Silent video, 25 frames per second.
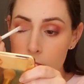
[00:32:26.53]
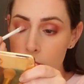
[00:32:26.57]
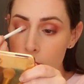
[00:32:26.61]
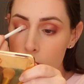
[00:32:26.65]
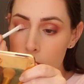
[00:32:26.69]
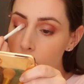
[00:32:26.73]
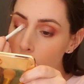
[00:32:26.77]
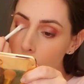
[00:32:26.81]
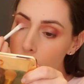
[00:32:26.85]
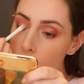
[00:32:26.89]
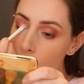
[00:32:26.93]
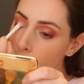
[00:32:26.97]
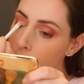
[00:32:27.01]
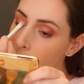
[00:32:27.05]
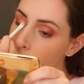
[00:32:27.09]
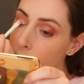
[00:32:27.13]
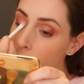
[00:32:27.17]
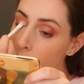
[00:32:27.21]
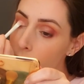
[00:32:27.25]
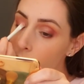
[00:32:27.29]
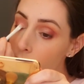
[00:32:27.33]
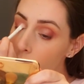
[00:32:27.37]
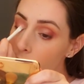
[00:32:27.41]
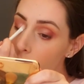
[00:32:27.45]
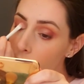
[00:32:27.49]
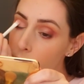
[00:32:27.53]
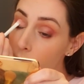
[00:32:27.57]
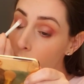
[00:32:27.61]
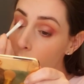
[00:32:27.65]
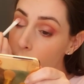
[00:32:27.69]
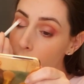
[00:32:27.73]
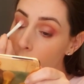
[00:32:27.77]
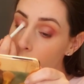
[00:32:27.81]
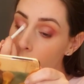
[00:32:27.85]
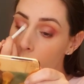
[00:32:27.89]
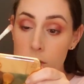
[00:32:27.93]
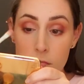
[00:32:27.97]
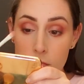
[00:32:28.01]
show signs of
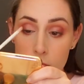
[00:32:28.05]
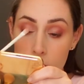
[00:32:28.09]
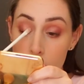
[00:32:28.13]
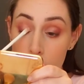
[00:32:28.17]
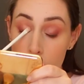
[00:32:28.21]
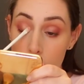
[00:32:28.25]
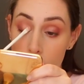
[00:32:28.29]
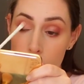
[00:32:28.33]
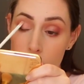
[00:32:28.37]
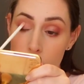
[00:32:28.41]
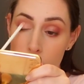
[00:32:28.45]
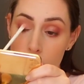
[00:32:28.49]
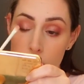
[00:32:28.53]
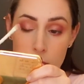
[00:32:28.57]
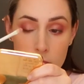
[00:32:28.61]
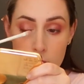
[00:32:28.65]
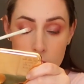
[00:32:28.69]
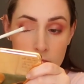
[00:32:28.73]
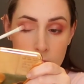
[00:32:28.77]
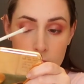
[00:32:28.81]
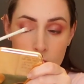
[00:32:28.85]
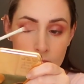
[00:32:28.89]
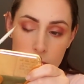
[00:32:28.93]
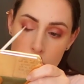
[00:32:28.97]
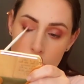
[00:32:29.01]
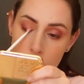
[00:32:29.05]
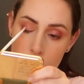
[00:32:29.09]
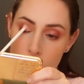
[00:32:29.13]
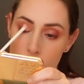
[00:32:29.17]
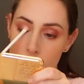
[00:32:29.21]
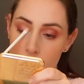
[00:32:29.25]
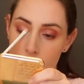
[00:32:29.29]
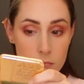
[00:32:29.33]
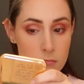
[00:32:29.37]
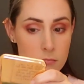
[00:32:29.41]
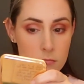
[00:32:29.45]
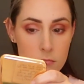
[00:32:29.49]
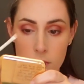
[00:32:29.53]
anxiety or
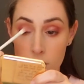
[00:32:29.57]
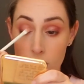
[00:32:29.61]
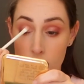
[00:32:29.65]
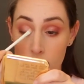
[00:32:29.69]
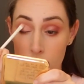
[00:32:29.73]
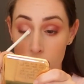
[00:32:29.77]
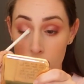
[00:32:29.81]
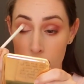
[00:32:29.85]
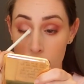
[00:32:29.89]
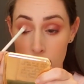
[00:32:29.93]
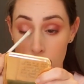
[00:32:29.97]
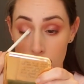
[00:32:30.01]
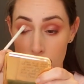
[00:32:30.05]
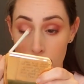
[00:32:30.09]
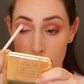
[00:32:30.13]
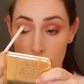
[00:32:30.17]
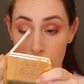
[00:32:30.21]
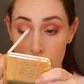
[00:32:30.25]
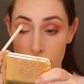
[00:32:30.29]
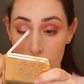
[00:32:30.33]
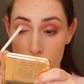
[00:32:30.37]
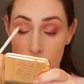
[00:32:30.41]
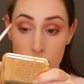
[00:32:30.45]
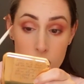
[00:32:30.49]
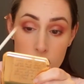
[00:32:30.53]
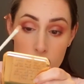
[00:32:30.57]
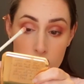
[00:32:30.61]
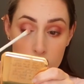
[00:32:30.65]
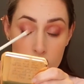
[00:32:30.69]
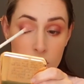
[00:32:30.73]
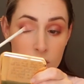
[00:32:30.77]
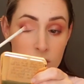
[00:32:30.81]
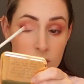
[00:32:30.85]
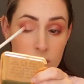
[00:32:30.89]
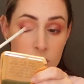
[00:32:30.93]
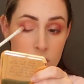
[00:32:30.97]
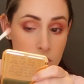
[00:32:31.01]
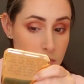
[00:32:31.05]
depression if you
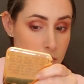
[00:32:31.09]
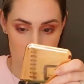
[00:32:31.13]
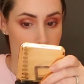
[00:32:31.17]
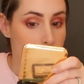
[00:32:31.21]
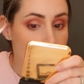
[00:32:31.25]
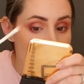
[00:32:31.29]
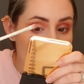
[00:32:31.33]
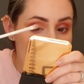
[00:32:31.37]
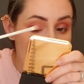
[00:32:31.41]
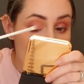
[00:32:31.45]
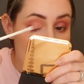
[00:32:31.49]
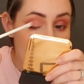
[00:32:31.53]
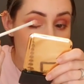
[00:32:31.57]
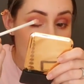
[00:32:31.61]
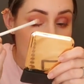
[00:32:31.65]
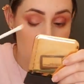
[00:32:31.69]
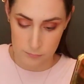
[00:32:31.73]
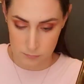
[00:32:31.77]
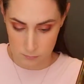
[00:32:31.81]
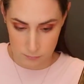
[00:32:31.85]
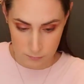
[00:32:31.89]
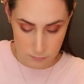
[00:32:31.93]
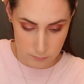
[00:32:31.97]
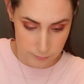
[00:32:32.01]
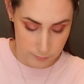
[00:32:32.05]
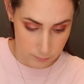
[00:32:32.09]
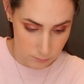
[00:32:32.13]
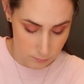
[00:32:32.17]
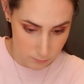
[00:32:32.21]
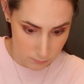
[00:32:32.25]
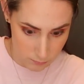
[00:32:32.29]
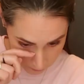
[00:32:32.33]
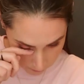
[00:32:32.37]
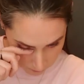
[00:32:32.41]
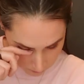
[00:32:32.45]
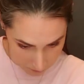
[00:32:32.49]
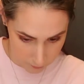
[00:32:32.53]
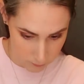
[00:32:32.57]
are in service to
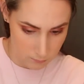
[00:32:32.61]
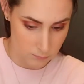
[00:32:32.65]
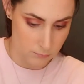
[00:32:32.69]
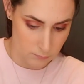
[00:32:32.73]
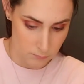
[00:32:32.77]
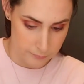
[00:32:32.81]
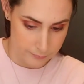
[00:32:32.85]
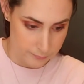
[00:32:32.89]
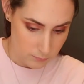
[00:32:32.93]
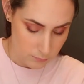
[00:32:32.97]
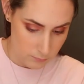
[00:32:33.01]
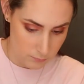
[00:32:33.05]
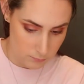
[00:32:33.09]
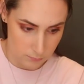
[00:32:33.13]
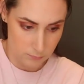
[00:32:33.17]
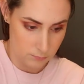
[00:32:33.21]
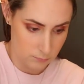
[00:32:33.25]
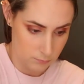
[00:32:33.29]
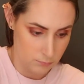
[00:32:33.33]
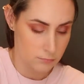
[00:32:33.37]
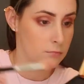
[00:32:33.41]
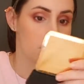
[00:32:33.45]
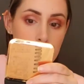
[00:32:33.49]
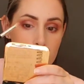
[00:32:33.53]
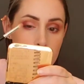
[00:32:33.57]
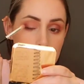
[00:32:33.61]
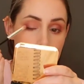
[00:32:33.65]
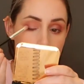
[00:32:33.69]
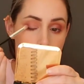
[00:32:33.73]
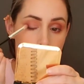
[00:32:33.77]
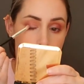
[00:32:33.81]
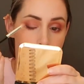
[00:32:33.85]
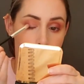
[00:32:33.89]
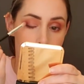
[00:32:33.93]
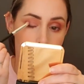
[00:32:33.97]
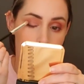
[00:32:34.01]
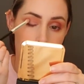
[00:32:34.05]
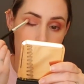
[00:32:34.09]
others. And it is
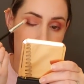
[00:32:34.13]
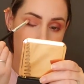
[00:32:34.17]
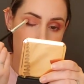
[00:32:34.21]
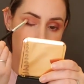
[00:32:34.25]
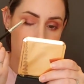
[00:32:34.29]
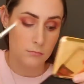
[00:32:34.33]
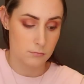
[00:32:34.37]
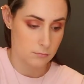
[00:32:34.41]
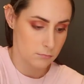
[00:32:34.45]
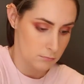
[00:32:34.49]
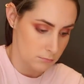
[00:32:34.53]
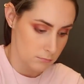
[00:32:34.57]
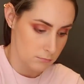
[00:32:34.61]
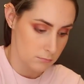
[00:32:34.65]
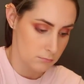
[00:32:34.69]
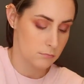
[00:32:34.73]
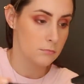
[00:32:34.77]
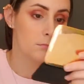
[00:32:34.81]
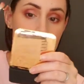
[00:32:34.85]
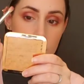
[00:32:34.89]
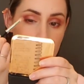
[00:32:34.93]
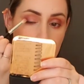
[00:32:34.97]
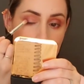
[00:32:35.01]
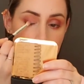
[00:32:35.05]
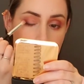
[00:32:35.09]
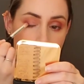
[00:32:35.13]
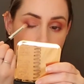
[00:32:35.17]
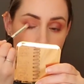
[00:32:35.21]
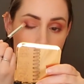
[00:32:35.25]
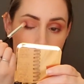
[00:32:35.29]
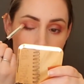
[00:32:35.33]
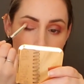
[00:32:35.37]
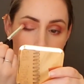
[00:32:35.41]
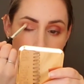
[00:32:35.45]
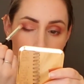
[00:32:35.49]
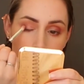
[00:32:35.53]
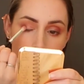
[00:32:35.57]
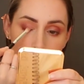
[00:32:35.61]
because the act
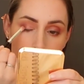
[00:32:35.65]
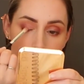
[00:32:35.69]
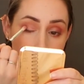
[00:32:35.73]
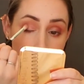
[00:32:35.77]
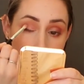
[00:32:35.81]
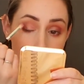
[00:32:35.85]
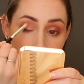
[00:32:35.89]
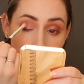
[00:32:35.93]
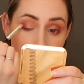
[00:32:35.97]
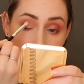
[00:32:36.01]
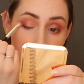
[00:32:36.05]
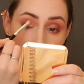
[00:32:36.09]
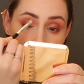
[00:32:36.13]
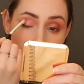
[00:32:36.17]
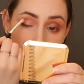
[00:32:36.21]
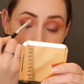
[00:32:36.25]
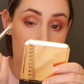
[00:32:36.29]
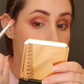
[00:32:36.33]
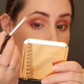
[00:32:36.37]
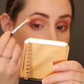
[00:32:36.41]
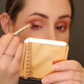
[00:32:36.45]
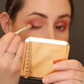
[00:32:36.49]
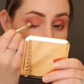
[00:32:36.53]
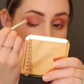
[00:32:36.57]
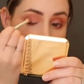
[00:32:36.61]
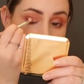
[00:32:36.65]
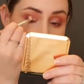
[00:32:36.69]
of giving